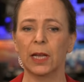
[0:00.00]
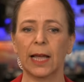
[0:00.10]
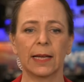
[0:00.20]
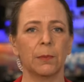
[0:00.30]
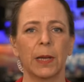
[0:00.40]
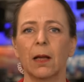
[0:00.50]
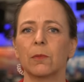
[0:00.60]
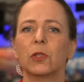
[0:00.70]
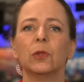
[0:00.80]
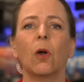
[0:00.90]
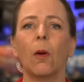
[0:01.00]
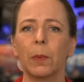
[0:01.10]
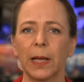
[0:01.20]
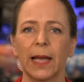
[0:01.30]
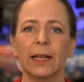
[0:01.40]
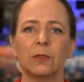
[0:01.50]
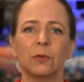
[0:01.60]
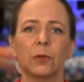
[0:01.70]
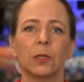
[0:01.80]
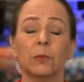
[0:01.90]
like, it becomes too complicated
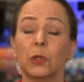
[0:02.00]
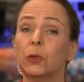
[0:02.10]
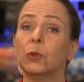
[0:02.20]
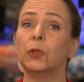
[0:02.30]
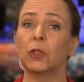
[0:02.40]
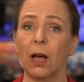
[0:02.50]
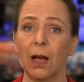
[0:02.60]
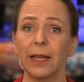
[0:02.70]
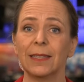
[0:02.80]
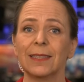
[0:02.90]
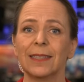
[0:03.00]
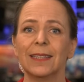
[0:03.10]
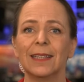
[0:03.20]
for them, to too tired.